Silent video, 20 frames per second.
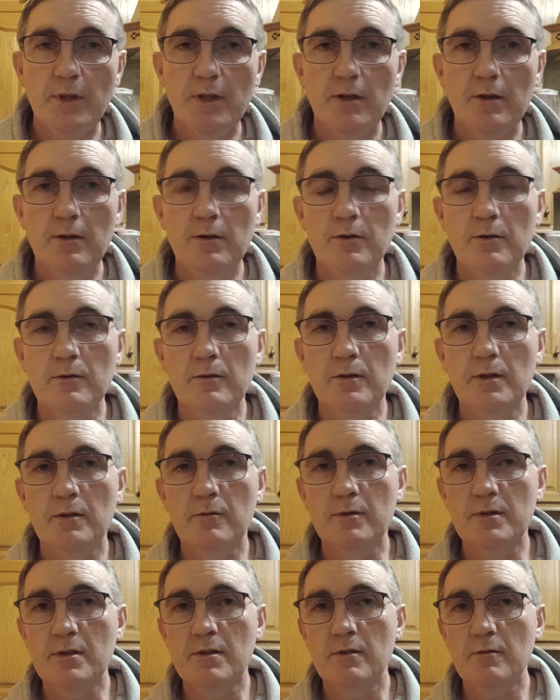and it
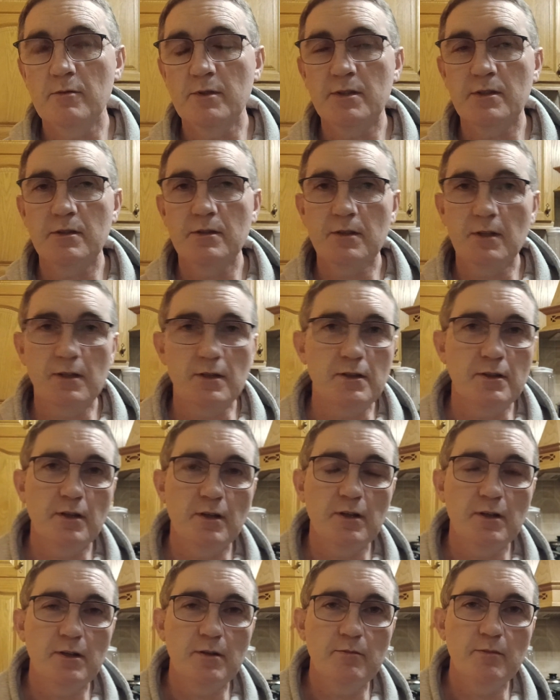was night
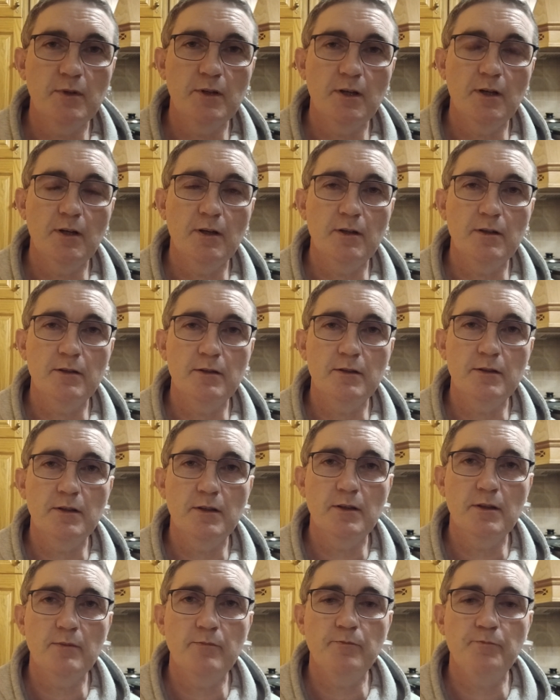time,
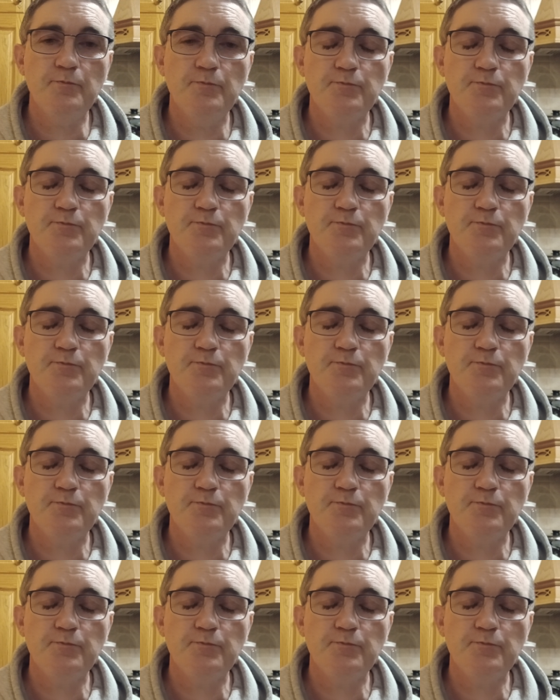and